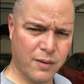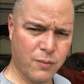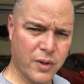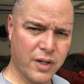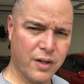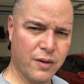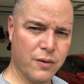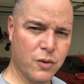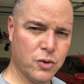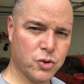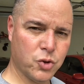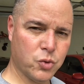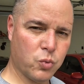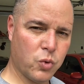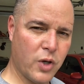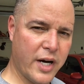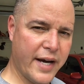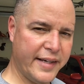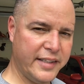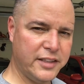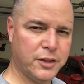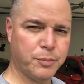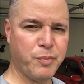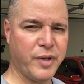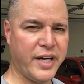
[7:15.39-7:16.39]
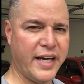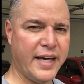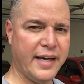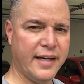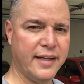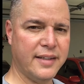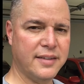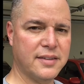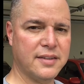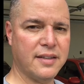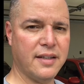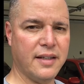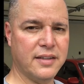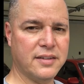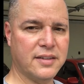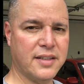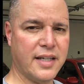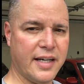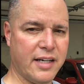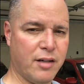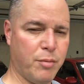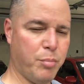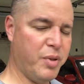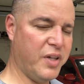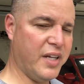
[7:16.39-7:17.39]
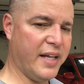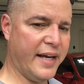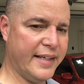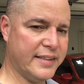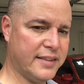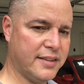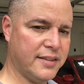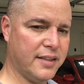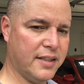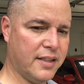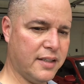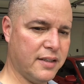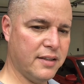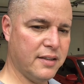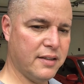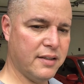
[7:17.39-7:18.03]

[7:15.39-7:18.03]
one of those rice bags that's kind of plastic